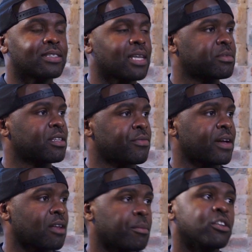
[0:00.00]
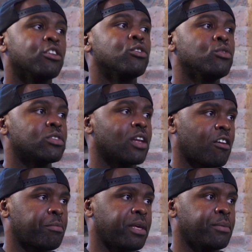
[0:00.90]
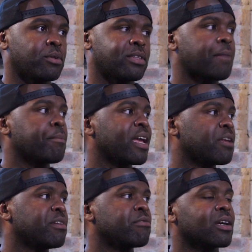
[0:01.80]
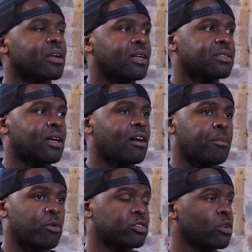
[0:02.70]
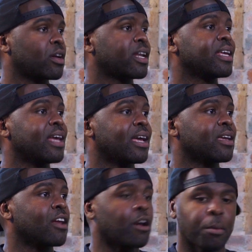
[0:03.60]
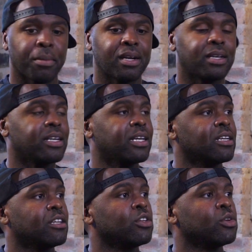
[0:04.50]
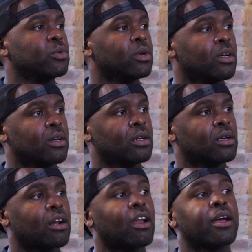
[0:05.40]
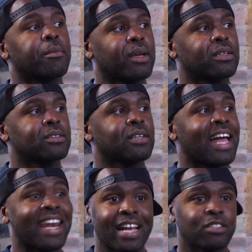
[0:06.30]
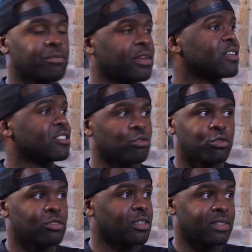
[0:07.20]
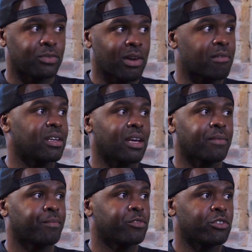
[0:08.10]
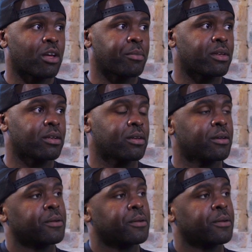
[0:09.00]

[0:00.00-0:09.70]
accepting the fact that I'm going to lose a lot of people that made me realize that I'm also going to gain a completely new client base. And that is something that I still do to this very day. Do you know what I mean?